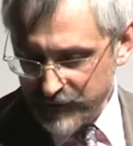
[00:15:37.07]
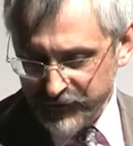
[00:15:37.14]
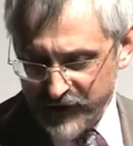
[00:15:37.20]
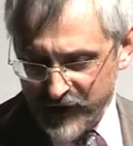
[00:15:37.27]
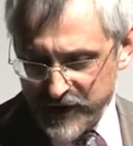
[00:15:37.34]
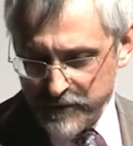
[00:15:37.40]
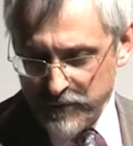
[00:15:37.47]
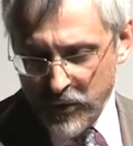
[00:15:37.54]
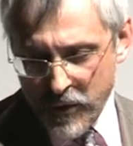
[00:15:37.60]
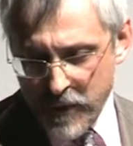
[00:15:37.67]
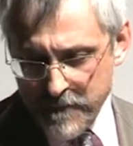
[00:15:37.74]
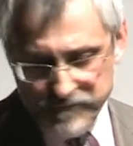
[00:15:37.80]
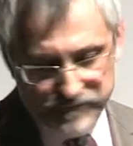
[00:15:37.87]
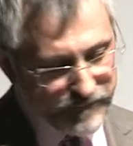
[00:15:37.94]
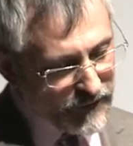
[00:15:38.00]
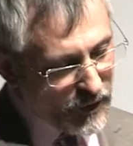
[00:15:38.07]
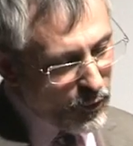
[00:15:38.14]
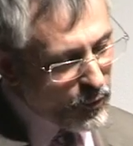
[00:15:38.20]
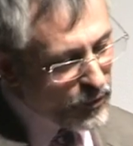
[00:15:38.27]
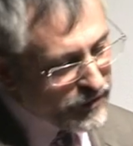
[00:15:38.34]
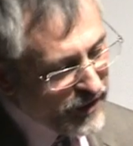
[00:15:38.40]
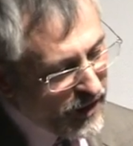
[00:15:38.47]
Furthermore,
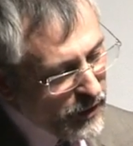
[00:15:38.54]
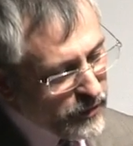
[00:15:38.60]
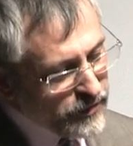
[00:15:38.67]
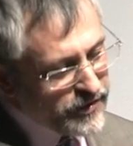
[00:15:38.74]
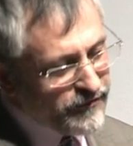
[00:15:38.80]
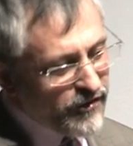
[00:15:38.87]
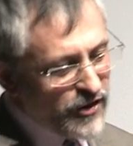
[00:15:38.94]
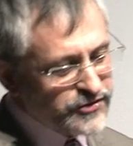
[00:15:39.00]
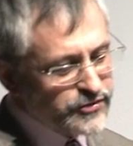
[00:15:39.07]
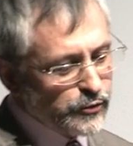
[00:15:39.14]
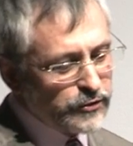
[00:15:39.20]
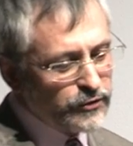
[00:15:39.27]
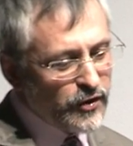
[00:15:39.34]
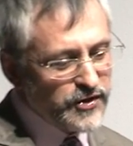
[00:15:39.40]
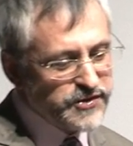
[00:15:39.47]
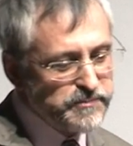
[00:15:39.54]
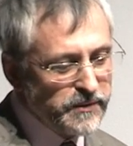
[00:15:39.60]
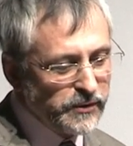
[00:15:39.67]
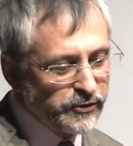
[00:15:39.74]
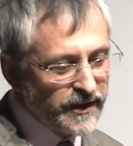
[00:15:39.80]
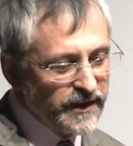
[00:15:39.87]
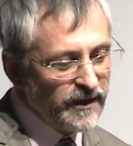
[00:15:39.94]
although the Vauxhall Cross
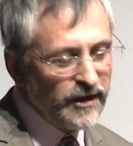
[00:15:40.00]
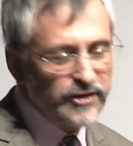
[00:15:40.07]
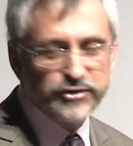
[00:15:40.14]
building